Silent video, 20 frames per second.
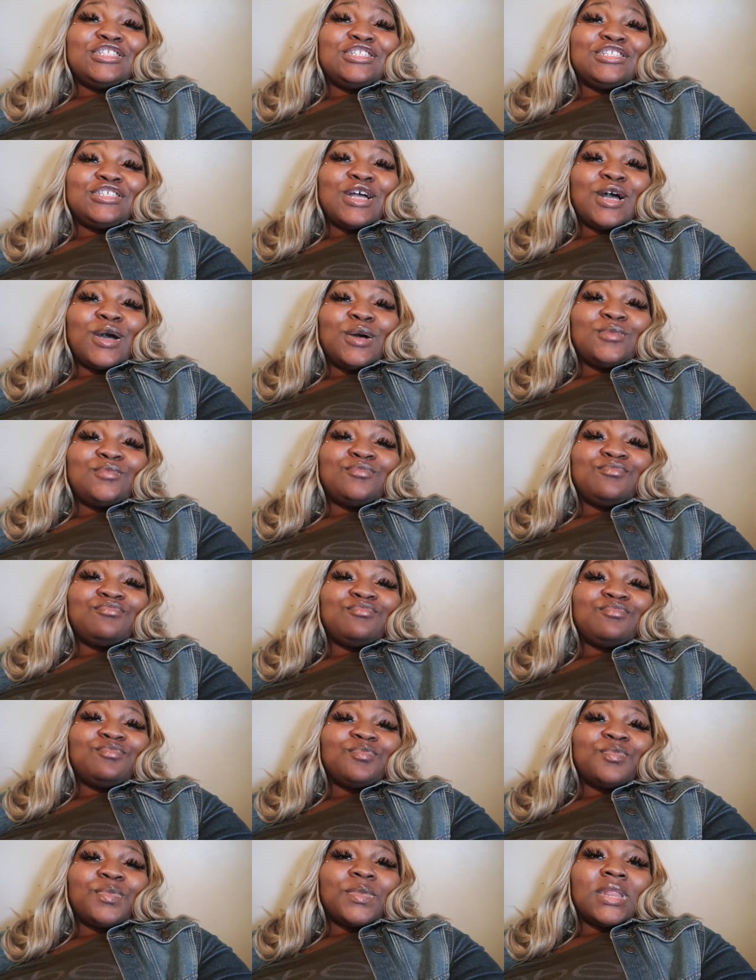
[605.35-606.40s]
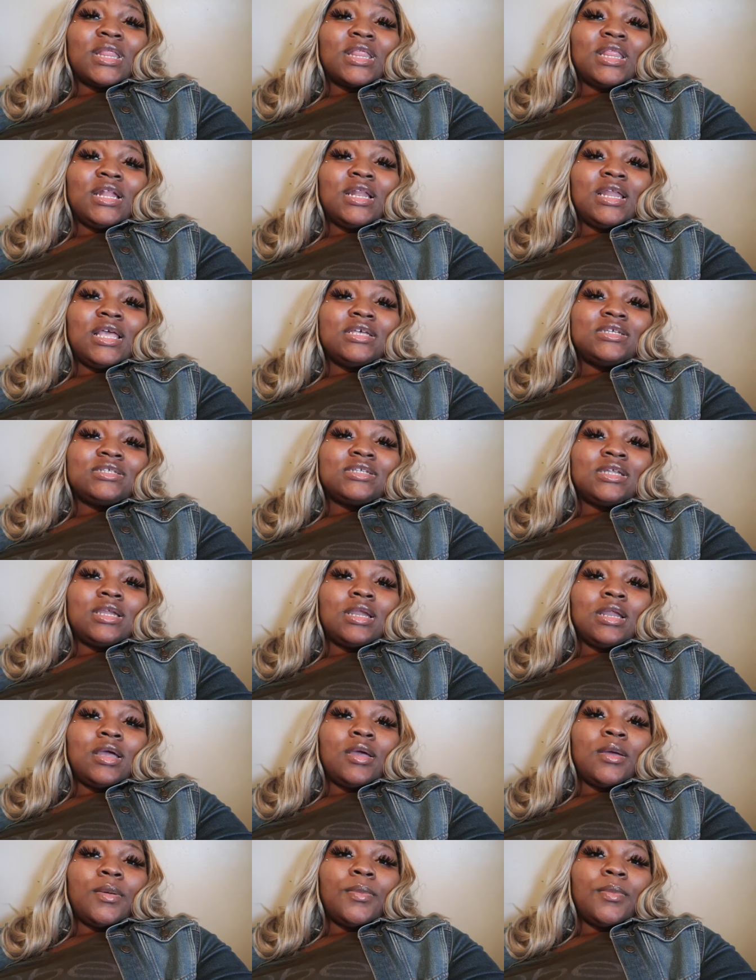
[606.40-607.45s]
So, the next
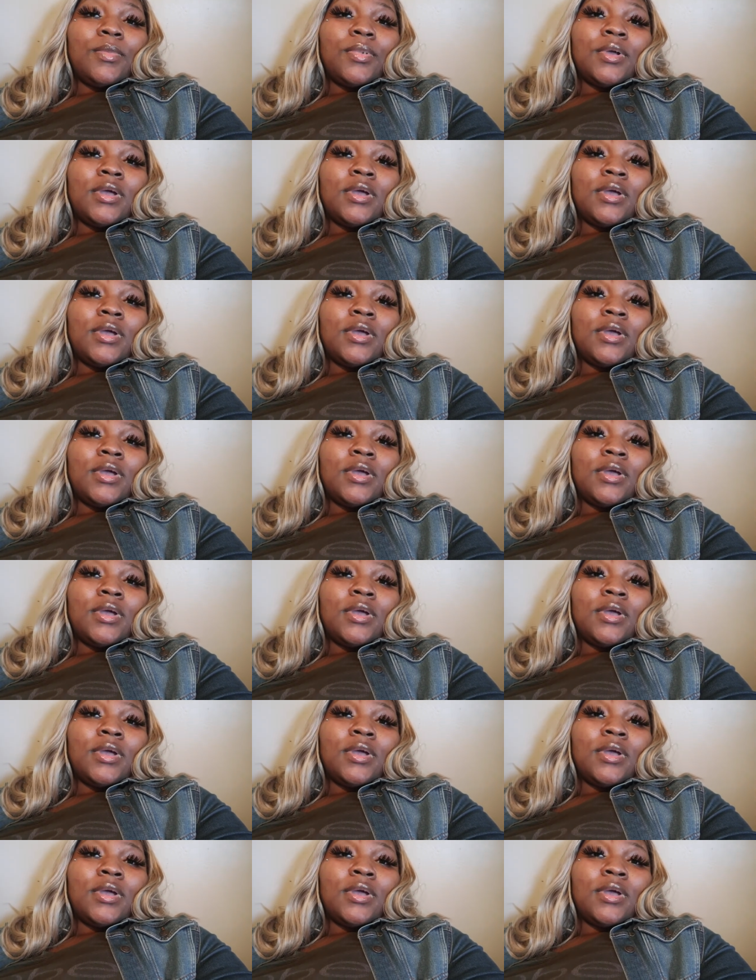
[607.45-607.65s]
clip,